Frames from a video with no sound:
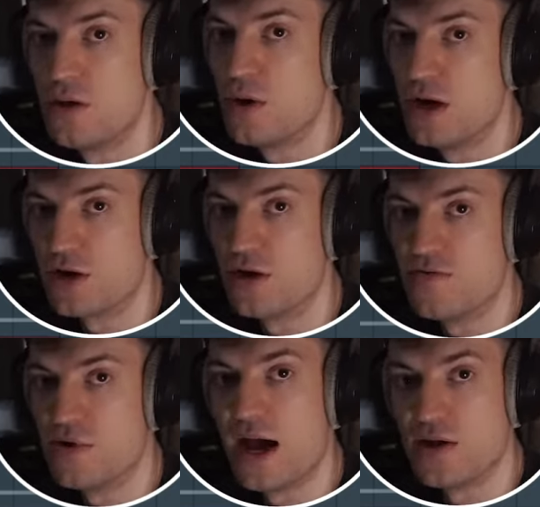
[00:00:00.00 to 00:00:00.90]
where I go
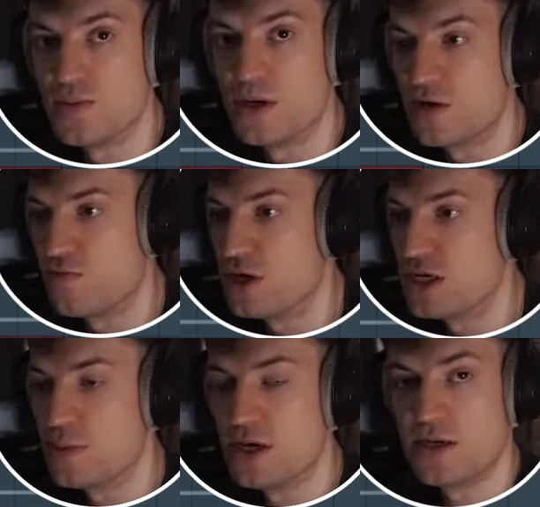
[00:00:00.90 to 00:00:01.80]
through how to make a
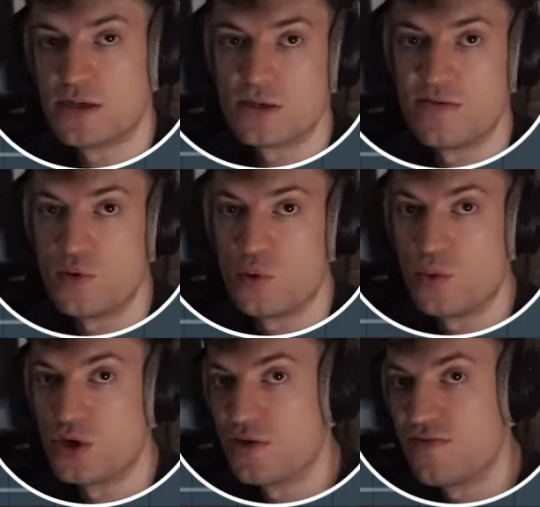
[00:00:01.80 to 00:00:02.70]
Reese bass. So if you want to
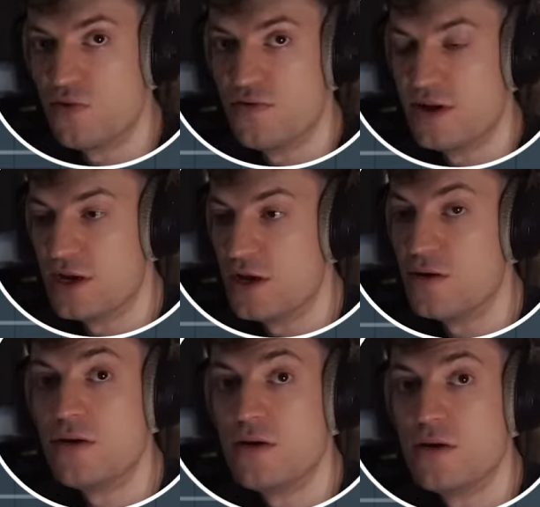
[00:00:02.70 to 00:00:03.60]
watch the full video,